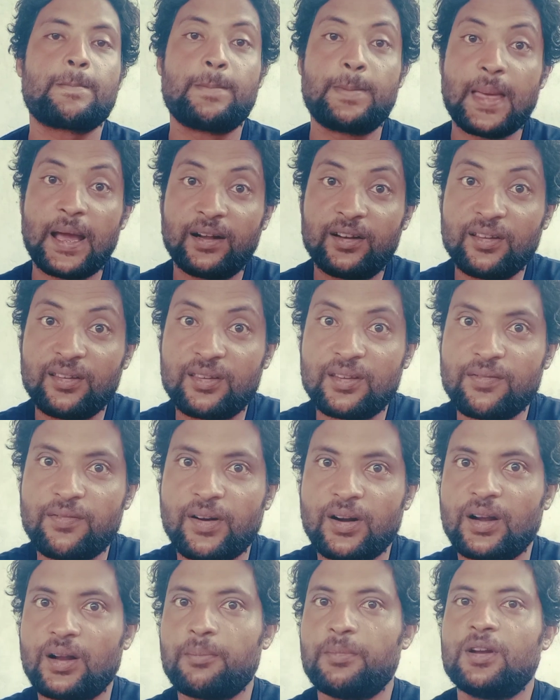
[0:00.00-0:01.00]
That is the
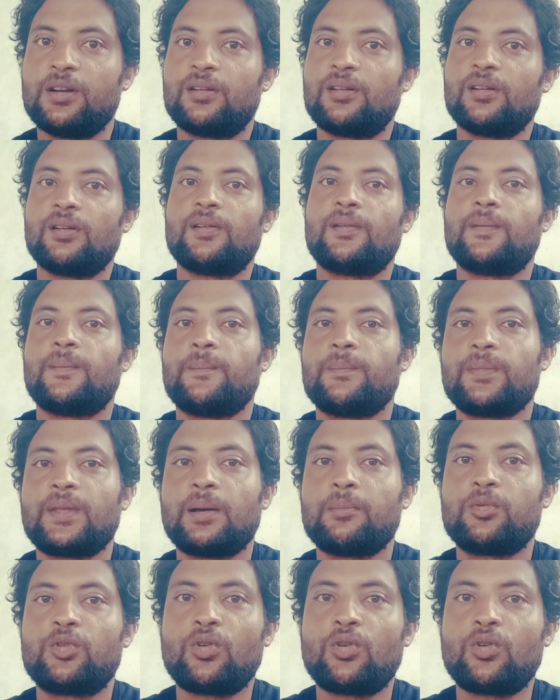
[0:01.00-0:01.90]
fundamental I'm